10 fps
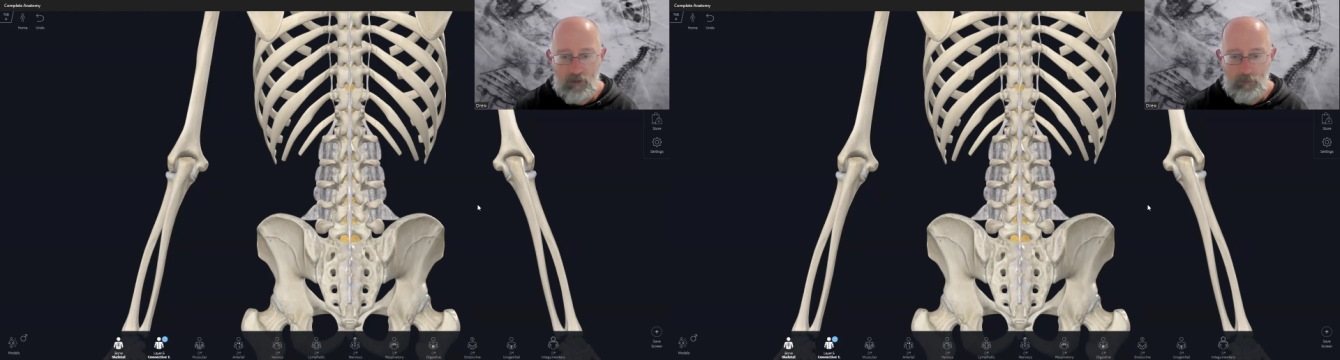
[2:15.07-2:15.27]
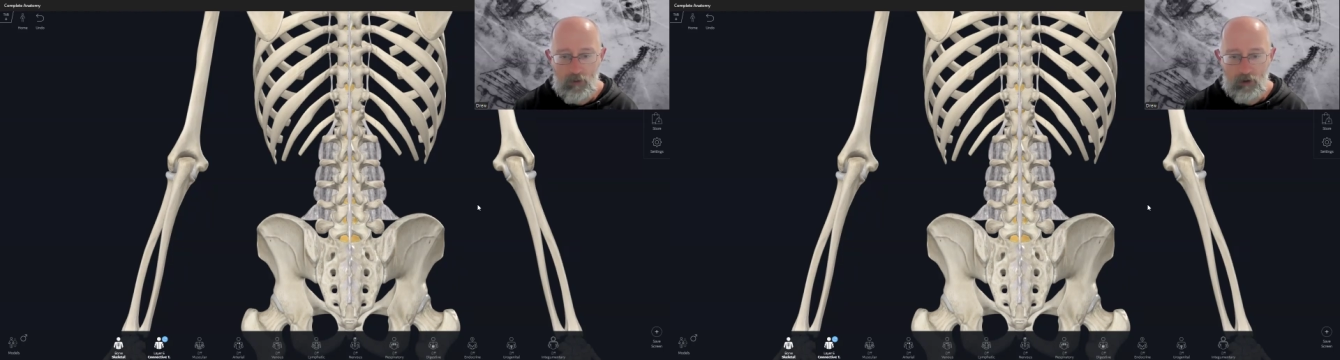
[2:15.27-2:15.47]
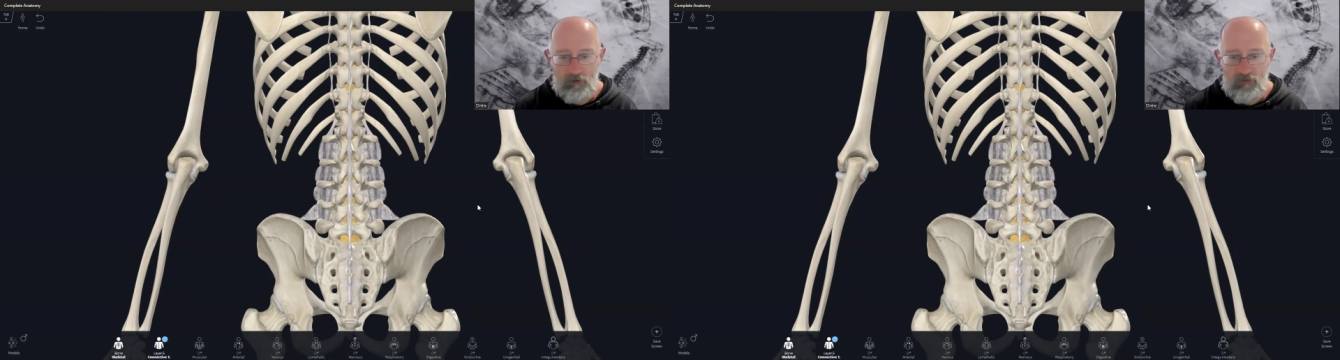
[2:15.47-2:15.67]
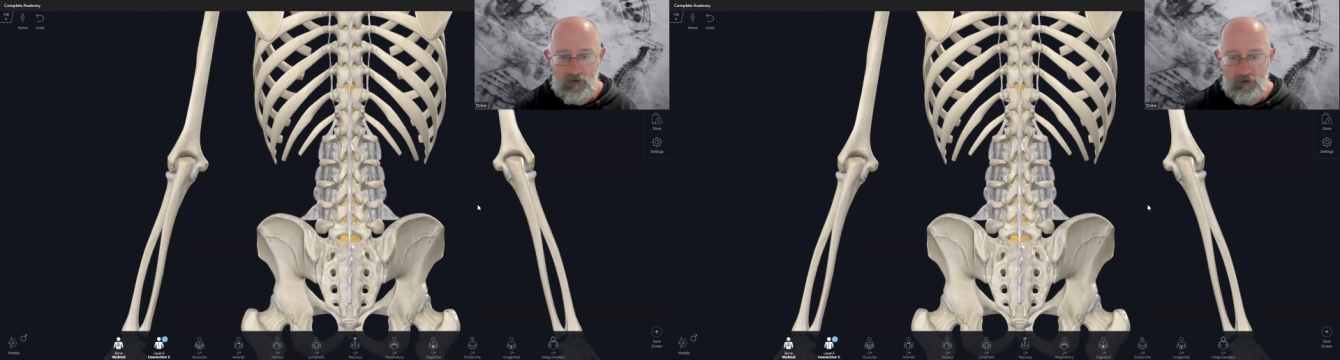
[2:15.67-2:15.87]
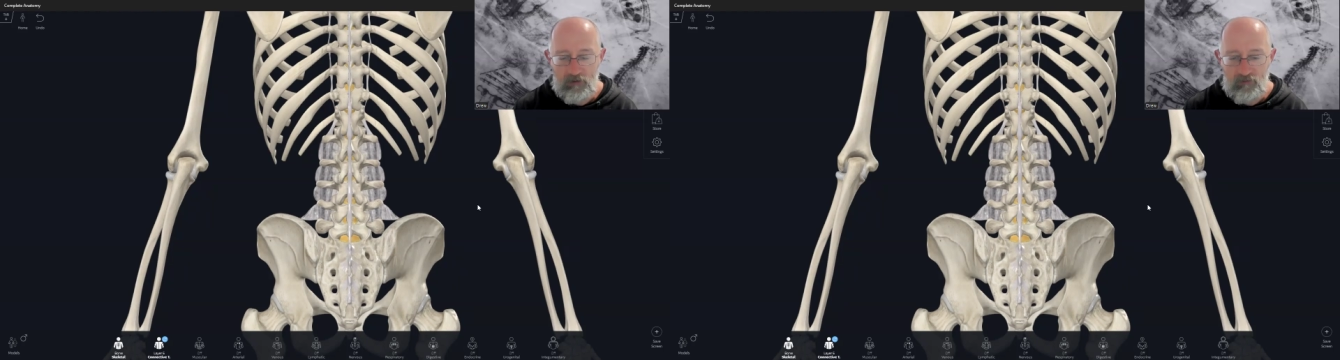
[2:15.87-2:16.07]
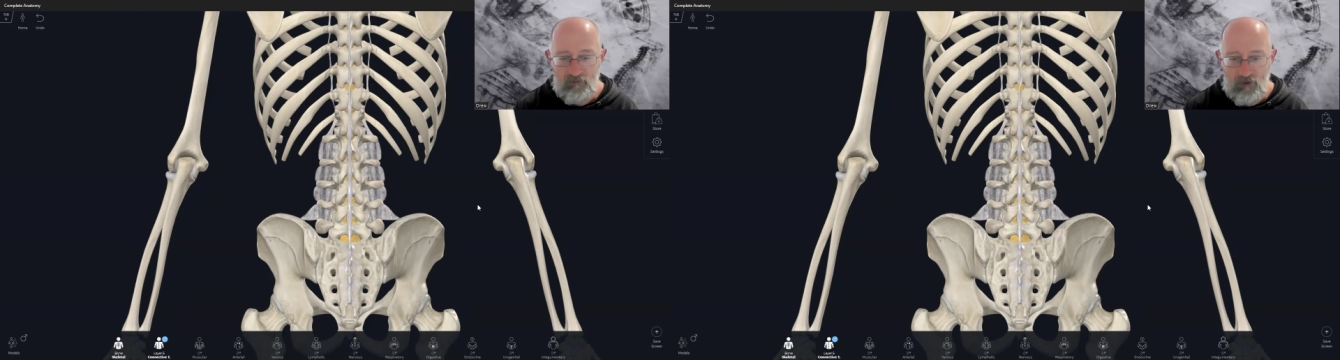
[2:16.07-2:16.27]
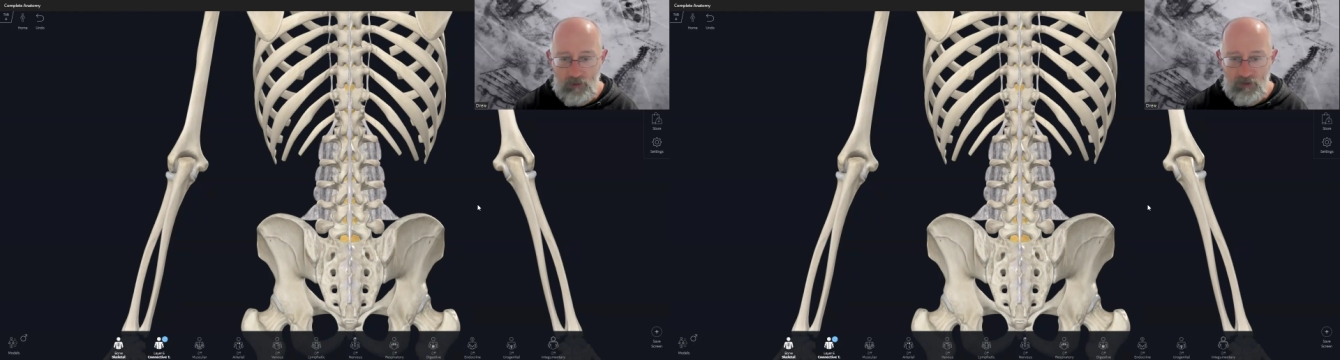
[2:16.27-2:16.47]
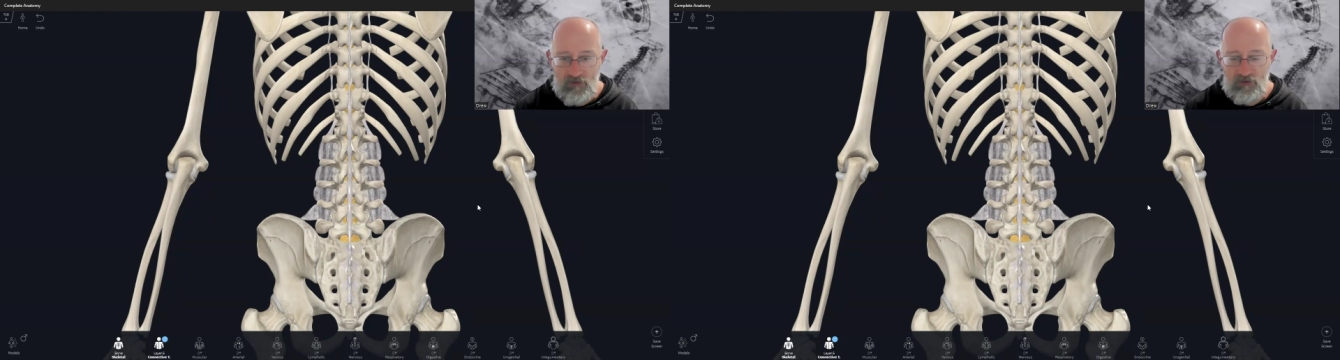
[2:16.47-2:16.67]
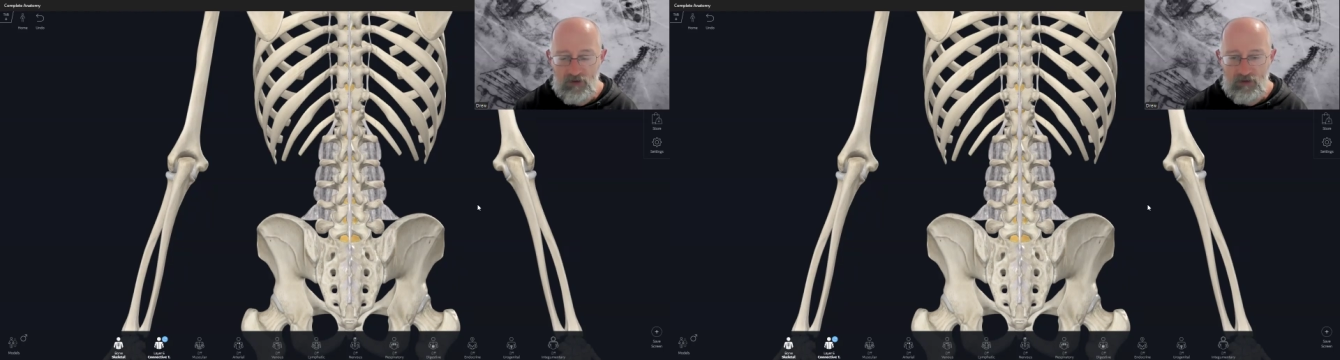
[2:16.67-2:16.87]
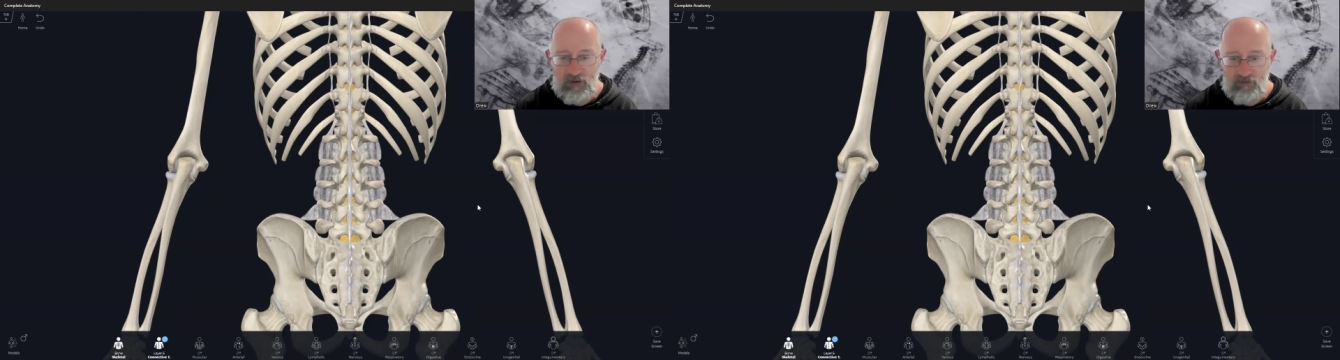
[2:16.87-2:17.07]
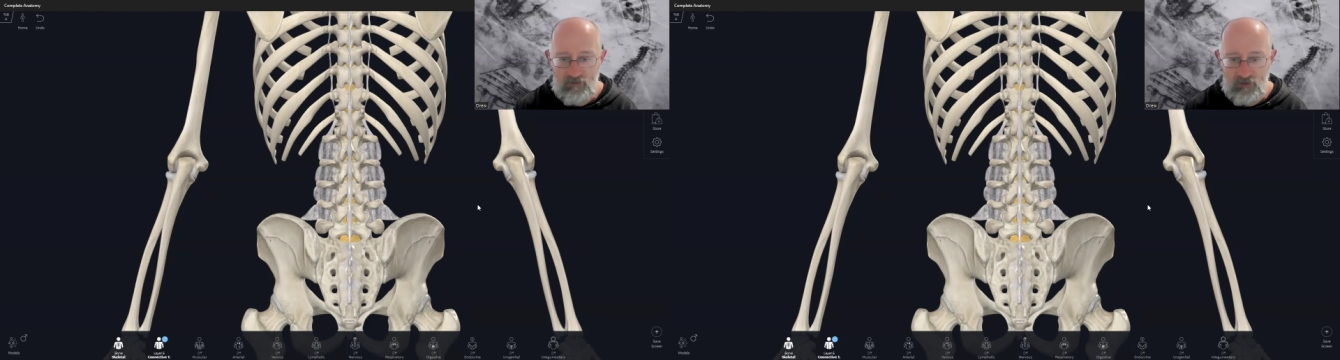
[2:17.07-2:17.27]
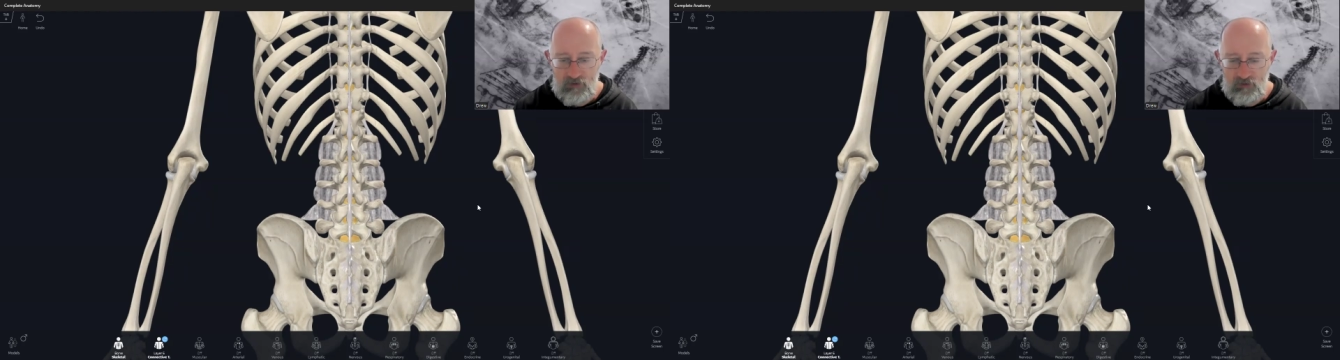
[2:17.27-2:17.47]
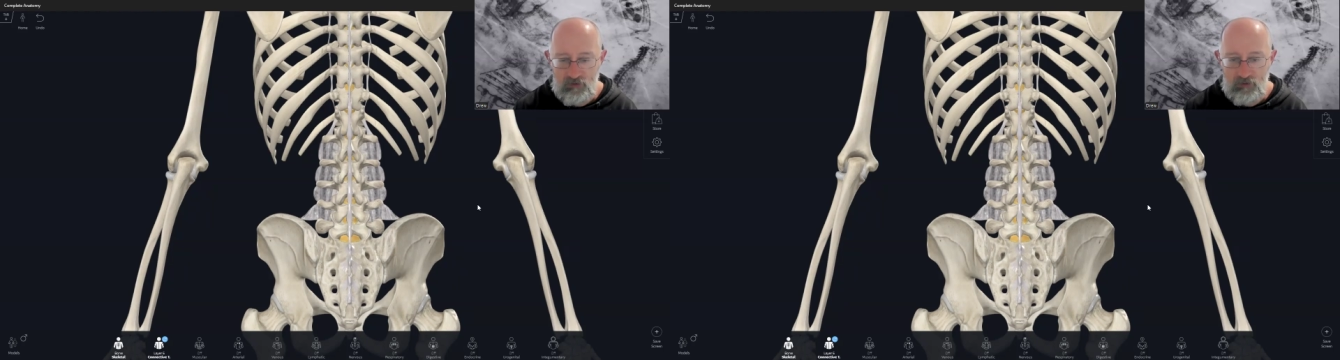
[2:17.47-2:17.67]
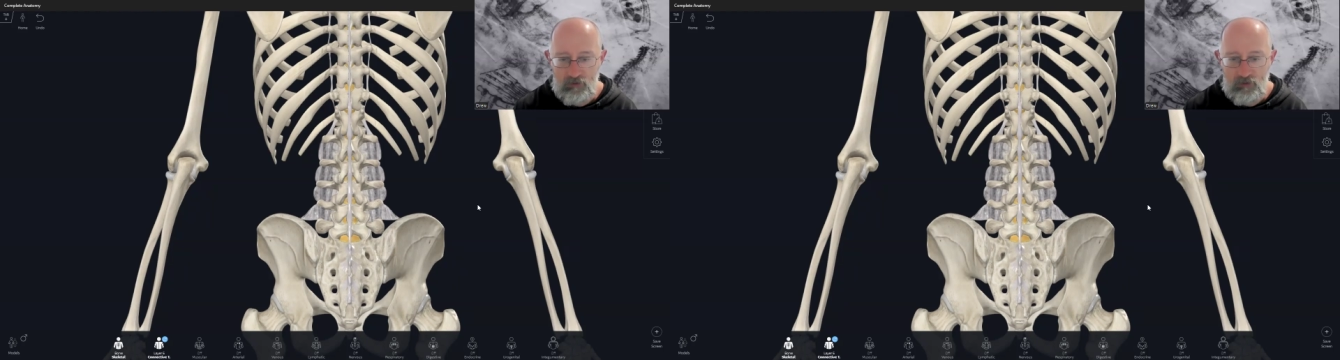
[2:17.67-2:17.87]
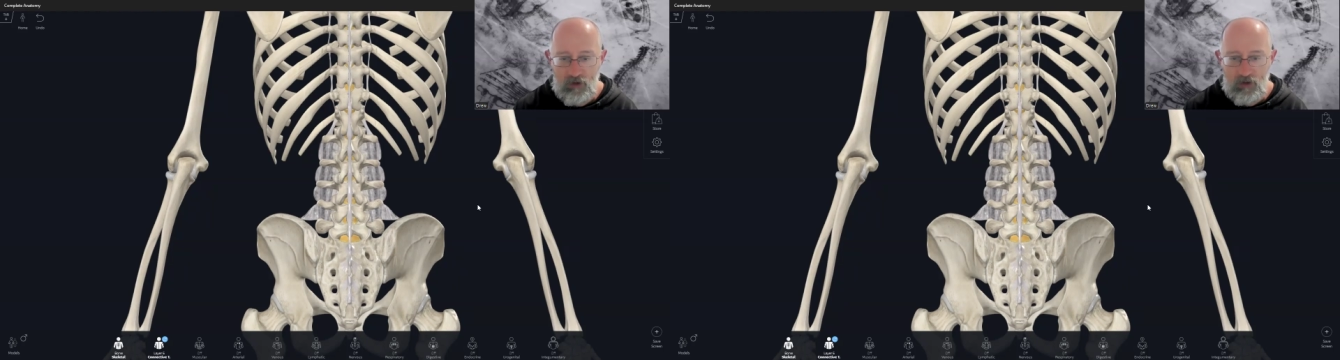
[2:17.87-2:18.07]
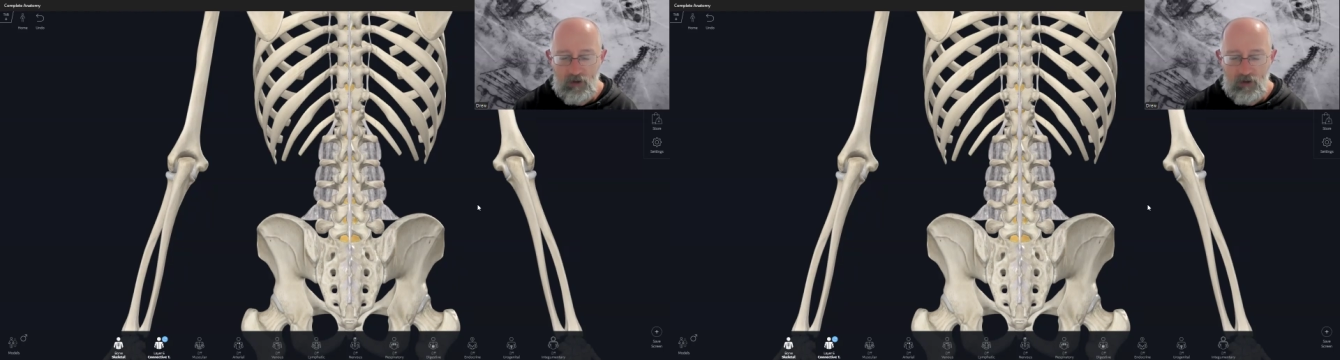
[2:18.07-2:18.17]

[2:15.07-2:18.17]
micro tearing of fibers and connective tissue.